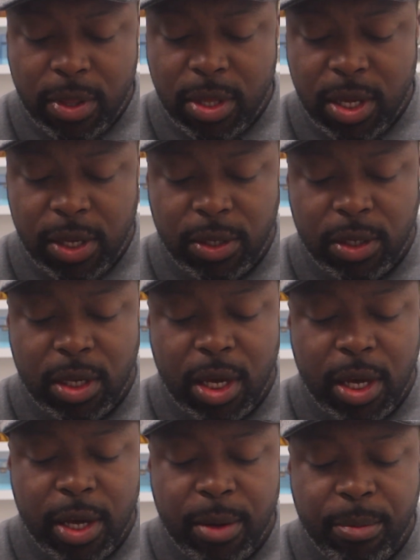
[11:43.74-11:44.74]
this.
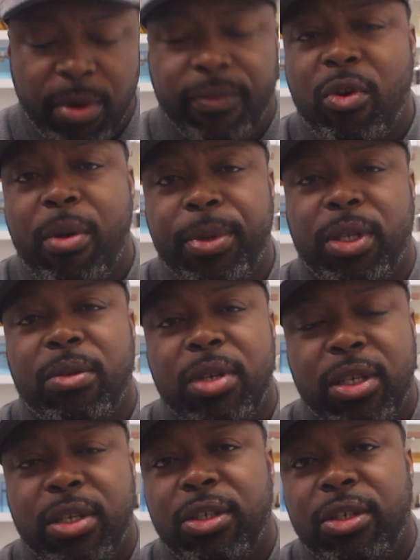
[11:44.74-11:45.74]
Performance on
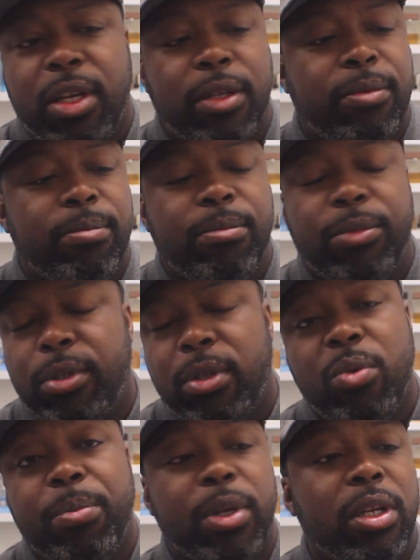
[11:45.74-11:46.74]
this is just
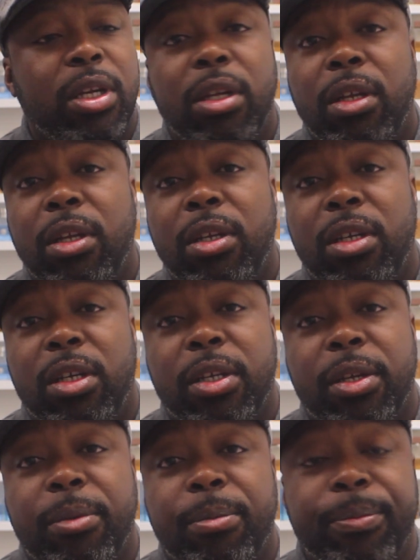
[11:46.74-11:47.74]
stupid good,
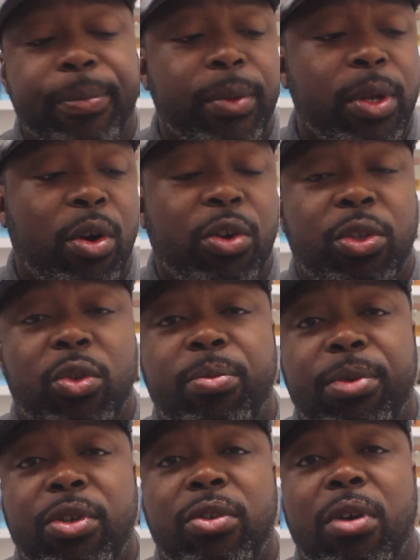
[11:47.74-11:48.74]
or
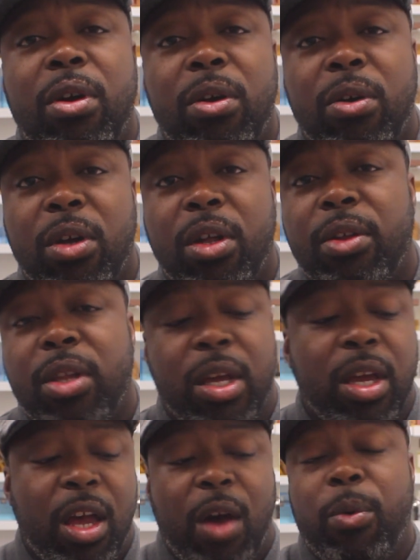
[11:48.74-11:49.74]
stupid strong.
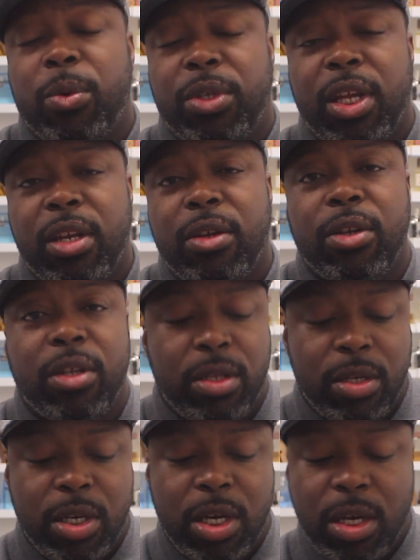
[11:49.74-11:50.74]
I won't say
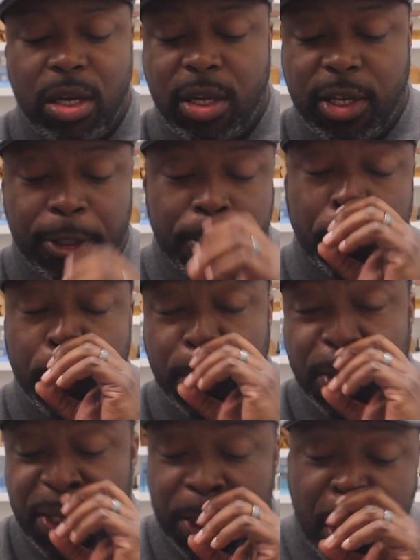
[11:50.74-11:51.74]
good, because
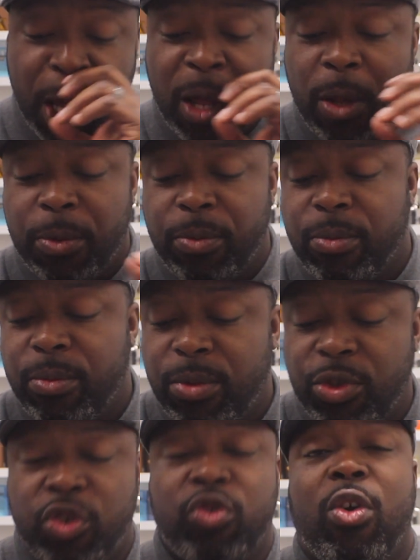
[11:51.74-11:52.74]
not all
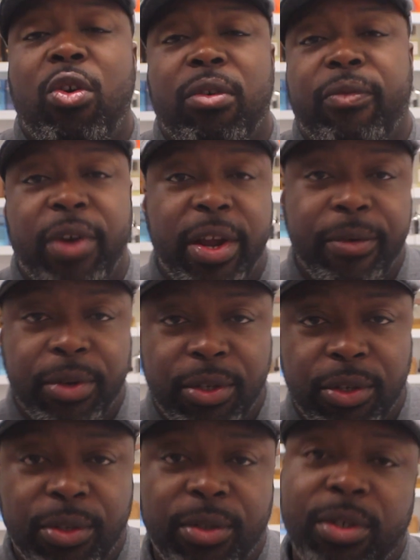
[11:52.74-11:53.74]
strong
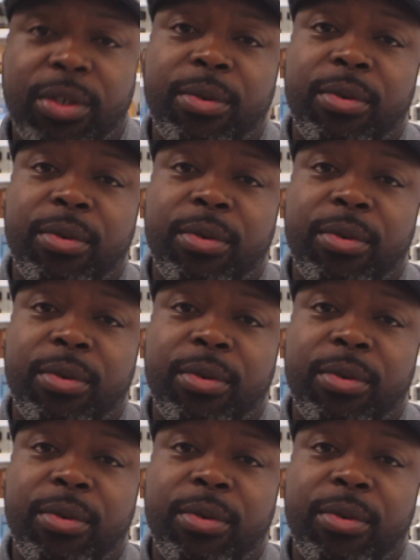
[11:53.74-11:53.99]
fragrances,